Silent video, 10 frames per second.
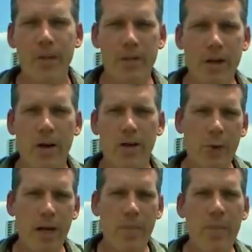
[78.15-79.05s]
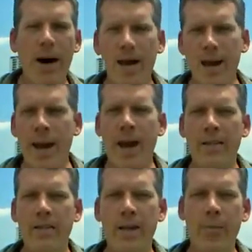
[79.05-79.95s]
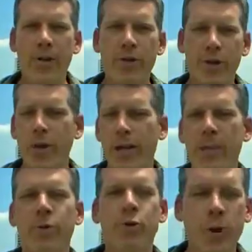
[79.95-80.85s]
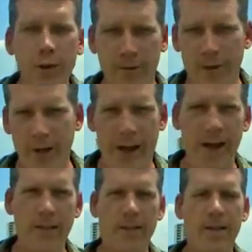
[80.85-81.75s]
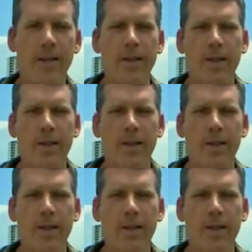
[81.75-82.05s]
As long as we keep buying gas, companies are going to keep drilling for gas,